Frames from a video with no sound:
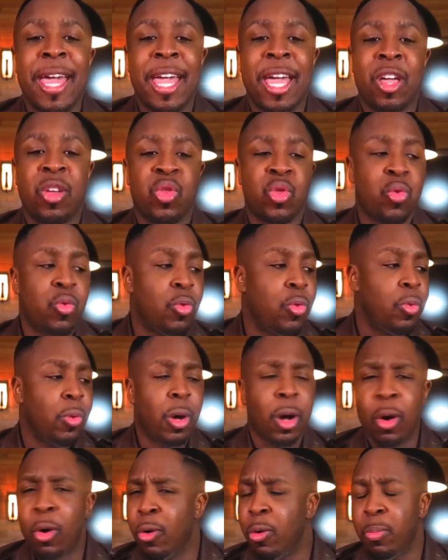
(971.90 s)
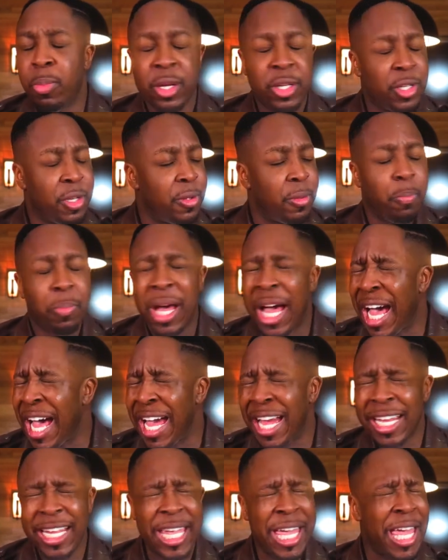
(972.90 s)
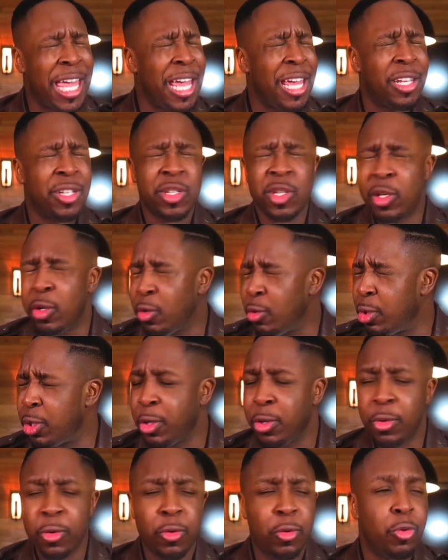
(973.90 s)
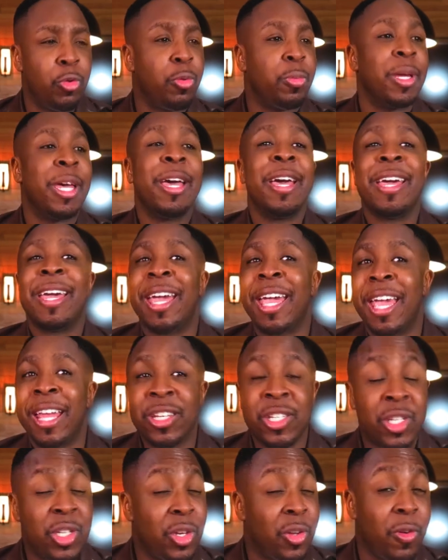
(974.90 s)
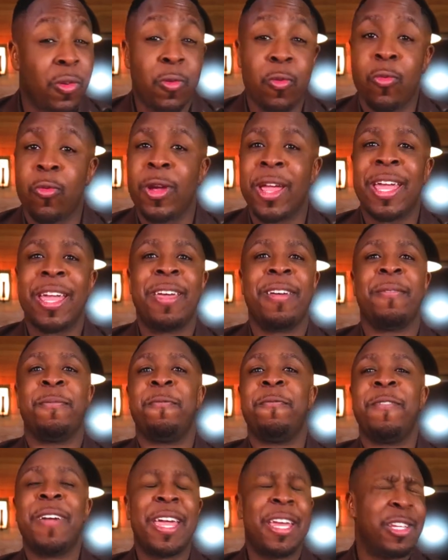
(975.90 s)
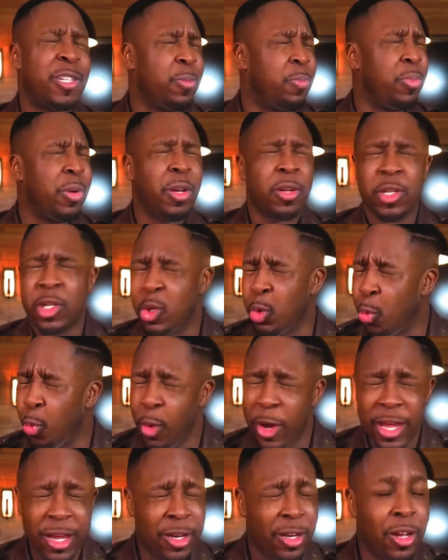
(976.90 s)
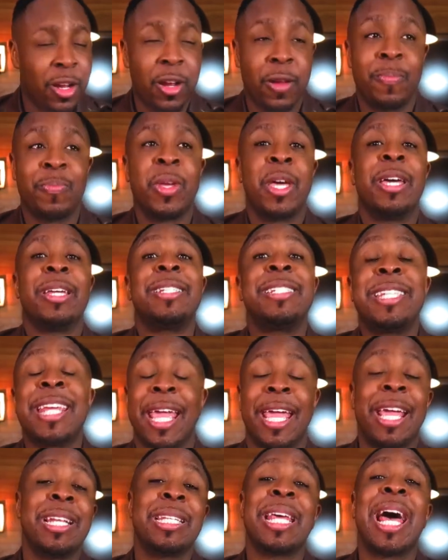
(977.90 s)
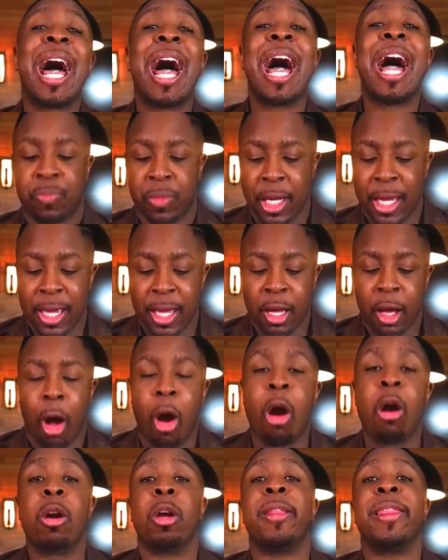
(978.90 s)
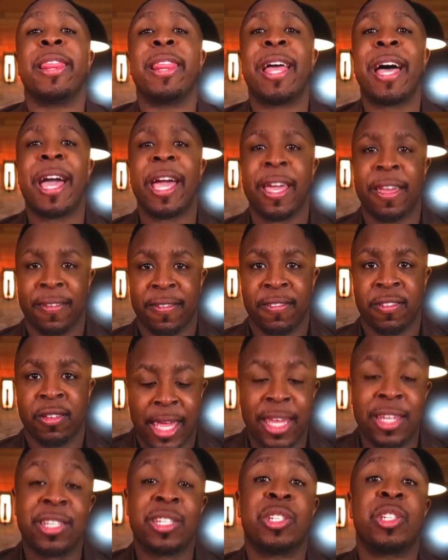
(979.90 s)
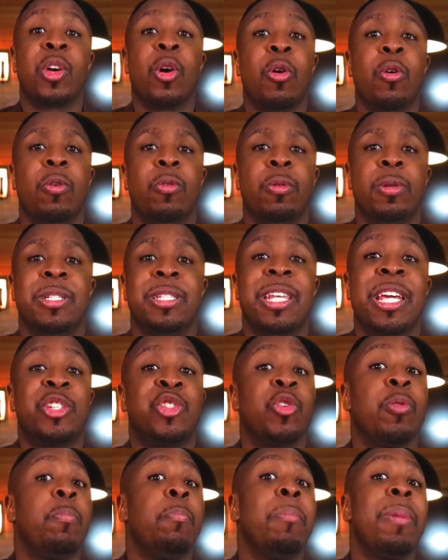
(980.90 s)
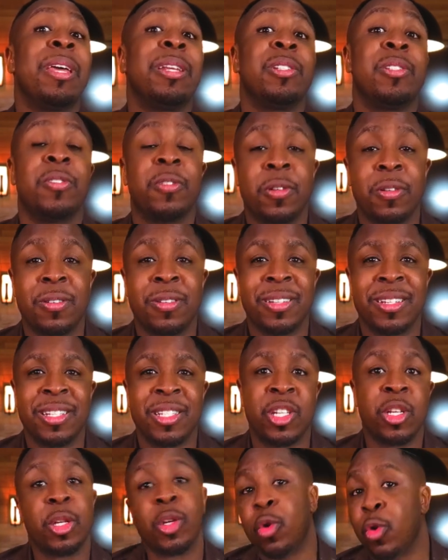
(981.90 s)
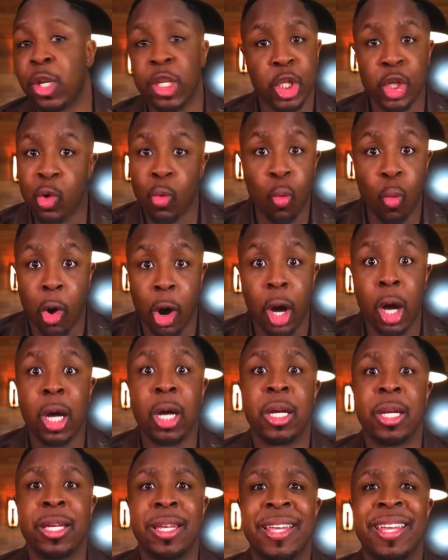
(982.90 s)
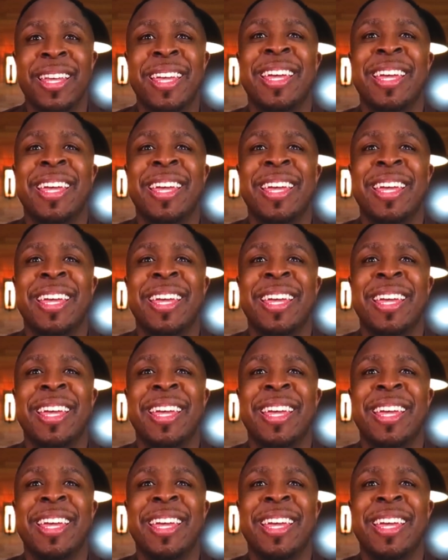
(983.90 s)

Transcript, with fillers: and through a whole bunch of podcasts, YouTube, Instagram, Facebook, Twitter, TikTok. Our life is so detrimental to the Christian walk.